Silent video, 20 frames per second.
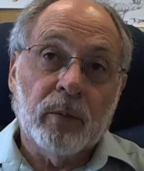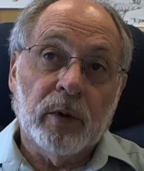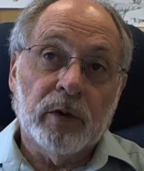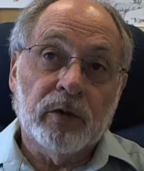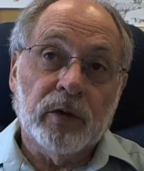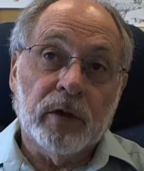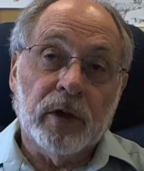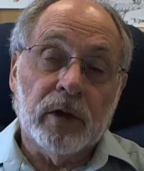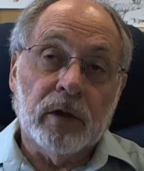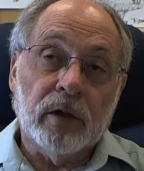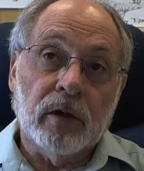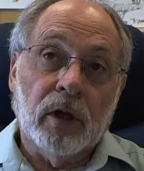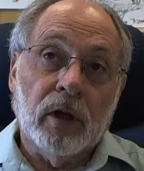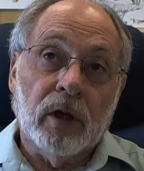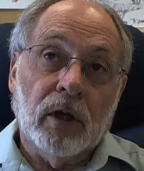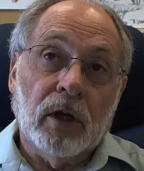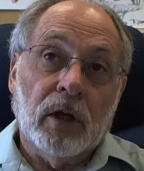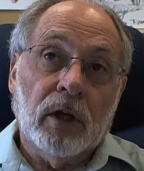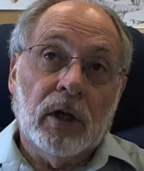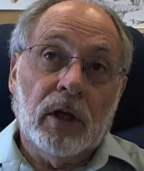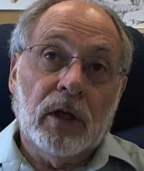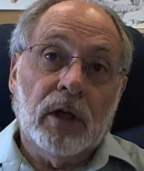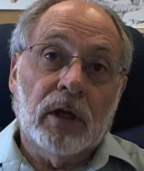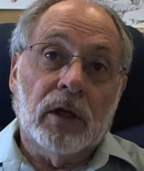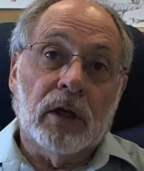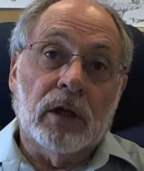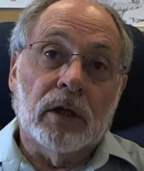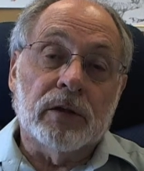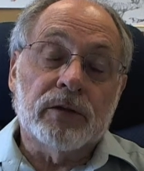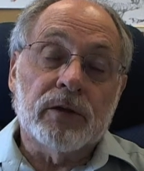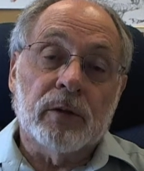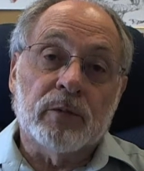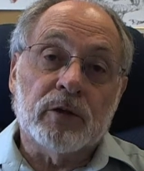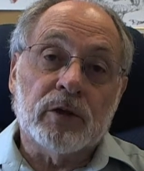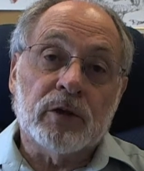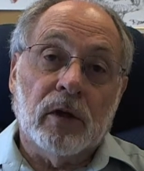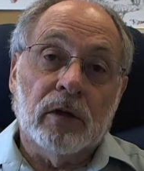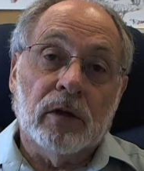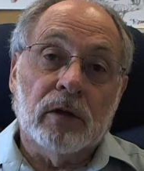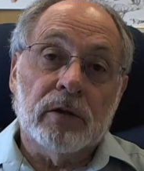But then some
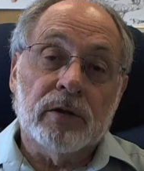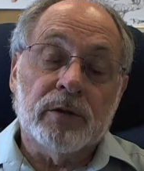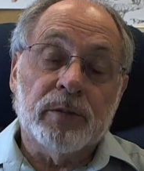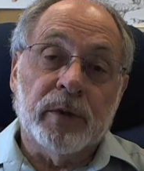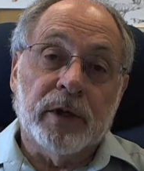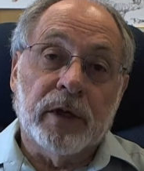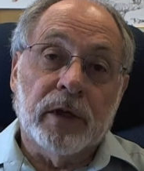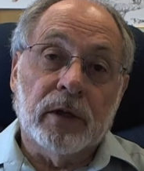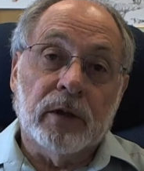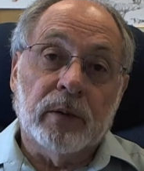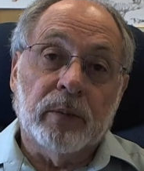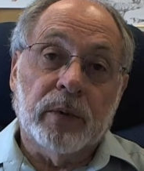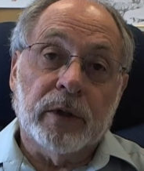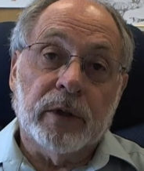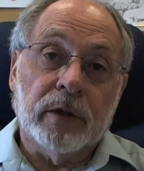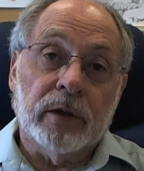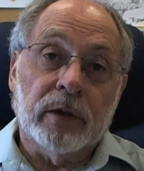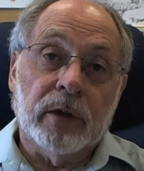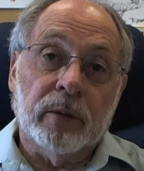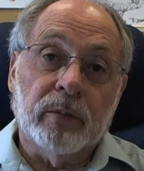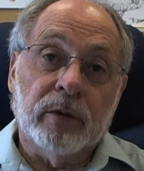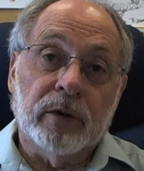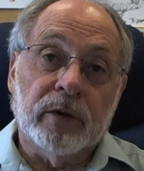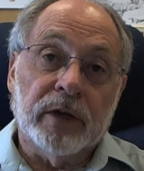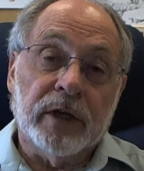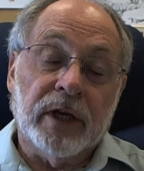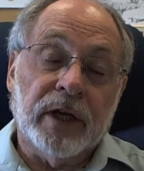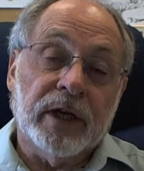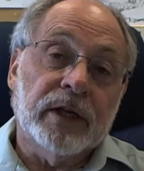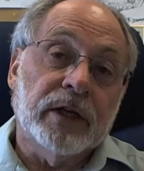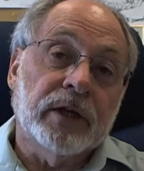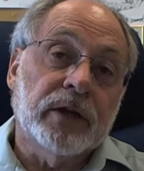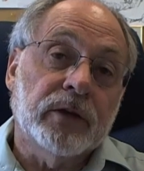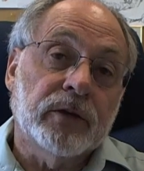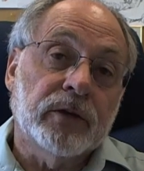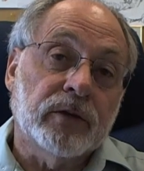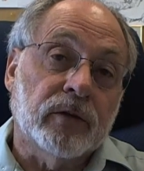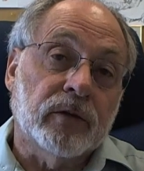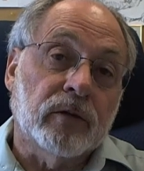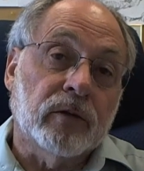scholars began to pick it up in the
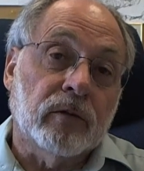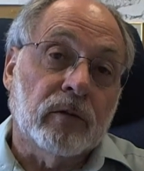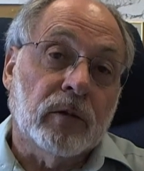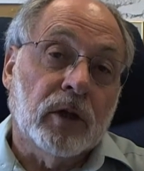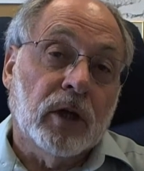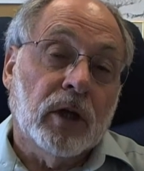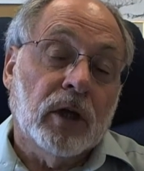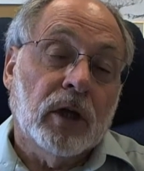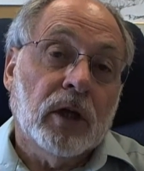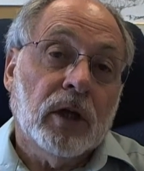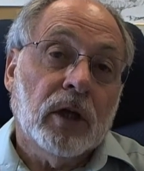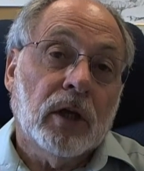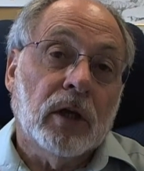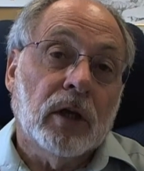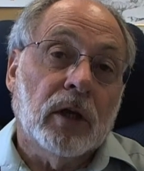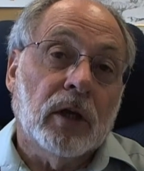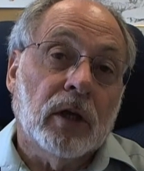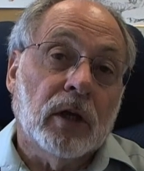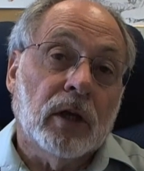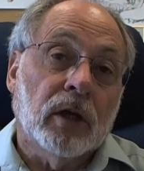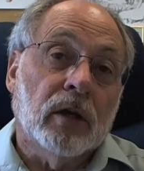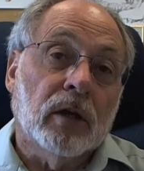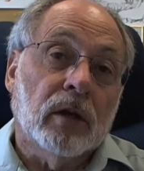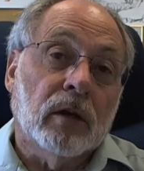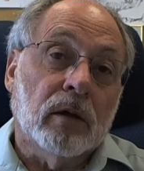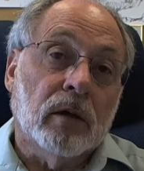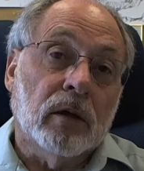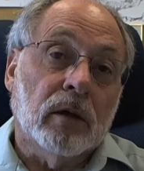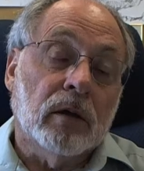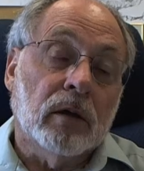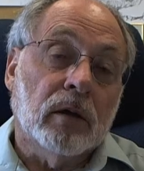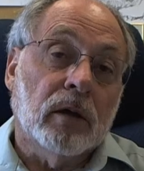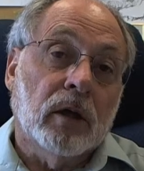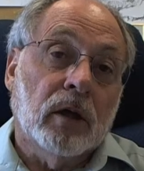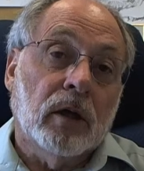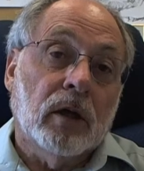80s and